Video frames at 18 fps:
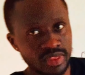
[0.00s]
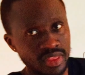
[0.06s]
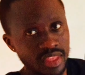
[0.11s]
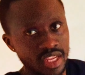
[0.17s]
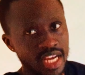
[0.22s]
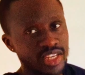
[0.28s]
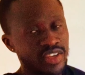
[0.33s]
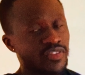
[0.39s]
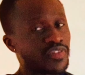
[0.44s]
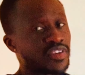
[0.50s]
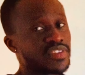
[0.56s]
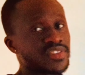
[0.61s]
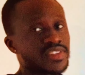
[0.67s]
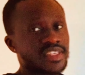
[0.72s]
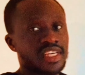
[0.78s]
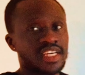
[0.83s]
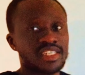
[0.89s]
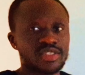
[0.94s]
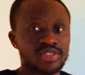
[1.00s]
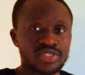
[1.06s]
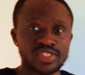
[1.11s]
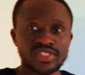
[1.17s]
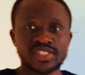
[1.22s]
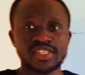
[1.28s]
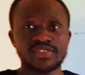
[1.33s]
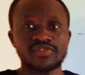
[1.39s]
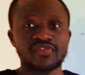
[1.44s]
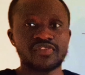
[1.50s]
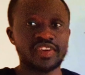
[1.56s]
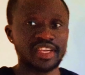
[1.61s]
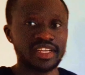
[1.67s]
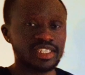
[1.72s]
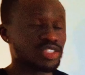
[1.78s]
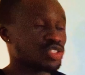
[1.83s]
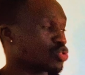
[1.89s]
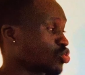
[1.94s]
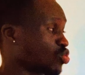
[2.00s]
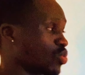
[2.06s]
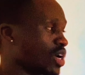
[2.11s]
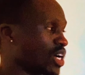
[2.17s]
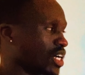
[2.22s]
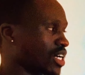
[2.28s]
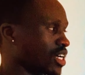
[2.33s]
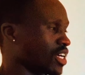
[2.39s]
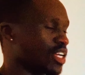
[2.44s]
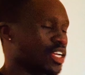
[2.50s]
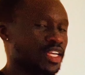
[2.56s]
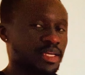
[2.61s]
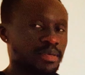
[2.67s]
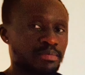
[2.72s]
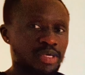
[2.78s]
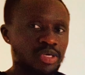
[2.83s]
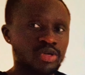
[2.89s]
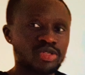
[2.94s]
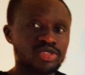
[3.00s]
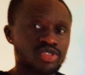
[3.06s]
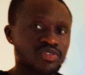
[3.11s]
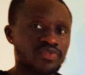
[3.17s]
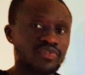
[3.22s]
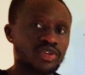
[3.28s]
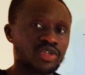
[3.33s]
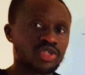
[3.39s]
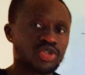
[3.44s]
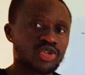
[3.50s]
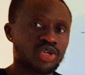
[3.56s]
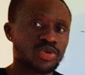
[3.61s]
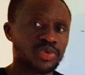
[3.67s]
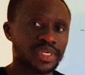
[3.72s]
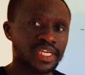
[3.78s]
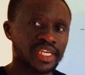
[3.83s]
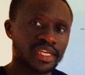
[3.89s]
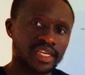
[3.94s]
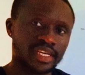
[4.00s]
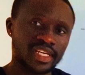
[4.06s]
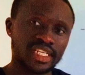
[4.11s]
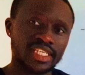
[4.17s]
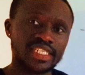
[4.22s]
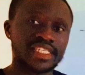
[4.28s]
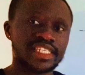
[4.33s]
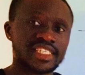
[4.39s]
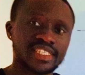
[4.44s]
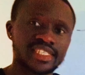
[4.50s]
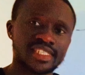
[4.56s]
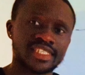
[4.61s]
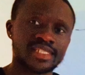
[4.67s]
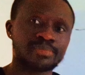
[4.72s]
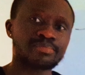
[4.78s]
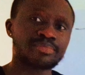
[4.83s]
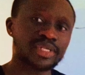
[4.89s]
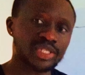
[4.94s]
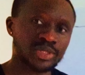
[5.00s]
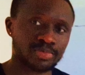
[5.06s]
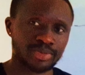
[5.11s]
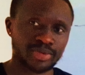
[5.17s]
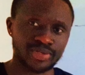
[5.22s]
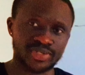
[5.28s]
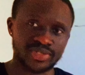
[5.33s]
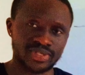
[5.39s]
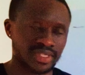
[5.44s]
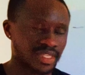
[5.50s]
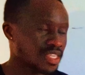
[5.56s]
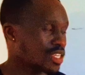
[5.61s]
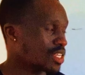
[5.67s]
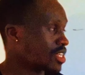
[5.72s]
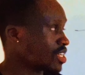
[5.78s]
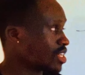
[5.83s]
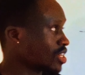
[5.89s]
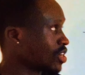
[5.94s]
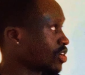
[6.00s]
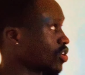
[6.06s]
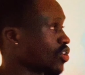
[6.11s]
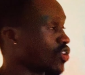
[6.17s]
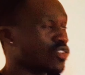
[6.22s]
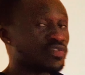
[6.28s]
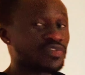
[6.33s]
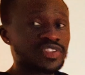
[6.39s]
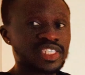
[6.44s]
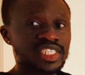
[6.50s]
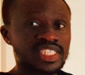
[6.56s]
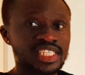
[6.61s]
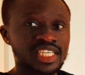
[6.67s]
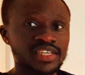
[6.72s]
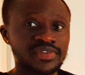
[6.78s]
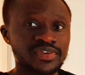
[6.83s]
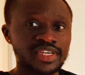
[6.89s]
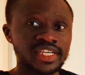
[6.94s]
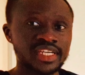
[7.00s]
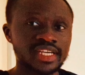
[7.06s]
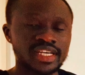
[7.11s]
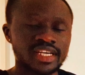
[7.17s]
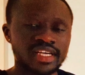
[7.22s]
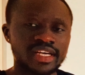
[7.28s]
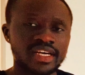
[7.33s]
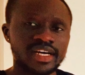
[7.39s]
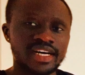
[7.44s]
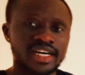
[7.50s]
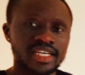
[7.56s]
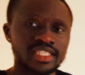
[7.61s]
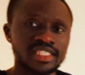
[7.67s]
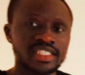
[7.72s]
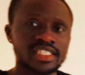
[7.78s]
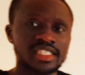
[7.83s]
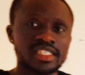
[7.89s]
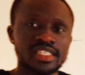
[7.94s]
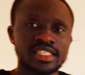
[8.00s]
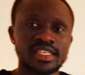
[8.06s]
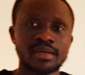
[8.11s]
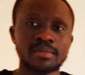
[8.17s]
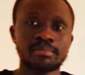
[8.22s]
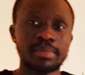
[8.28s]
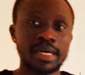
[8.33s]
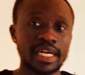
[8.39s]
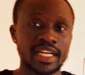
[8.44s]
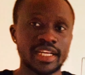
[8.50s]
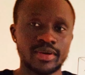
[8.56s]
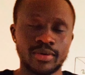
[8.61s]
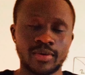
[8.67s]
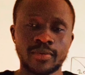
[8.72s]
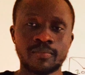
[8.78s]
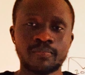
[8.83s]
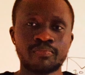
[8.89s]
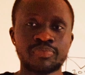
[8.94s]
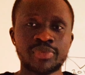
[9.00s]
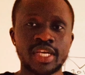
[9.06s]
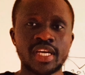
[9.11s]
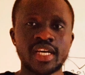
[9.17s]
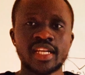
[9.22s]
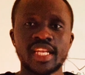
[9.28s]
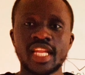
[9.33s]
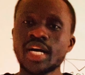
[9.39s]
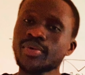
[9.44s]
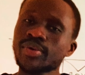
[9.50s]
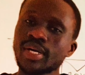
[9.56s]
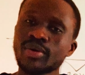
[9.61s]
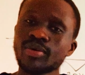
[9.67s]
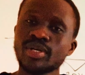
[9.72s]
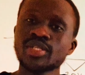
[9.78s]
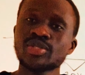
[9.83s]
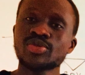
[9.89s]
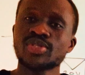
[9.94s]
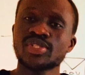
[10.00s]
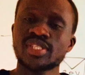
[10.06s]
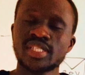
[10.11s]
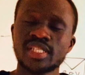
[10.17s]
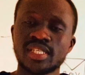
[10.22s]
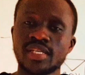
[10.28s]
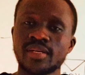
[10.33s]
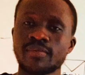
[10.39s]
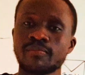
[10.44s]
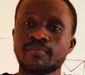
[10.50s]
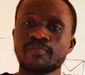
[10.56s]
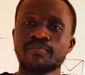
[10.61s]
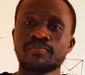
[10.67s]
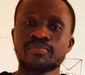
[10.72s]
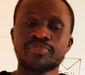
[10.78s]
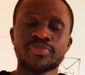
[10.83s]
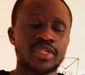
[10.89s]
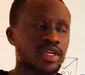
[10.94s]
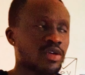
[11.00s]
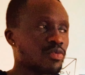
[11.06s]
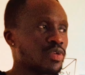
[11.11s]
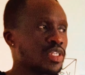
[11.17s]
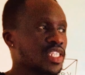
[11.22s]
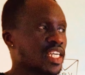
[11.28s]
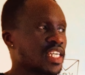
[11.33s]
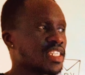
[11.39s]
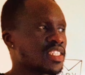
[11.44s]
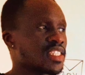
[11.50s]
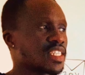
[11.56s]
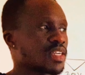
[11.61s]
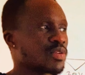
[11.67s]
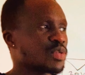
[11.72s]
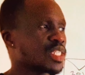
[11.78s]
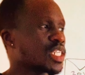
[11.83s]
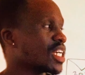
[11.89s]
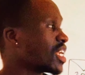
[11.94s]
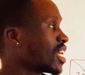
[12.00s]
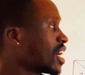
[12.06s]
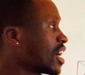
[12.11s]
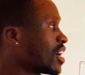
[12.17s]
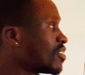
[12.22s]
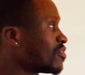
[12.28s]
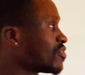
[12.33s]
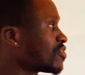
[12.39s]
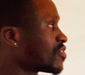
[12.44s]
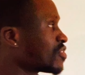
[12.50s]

and your system fail to work because of not knowing these principles of series and parallel. Now we are going to see, we shall have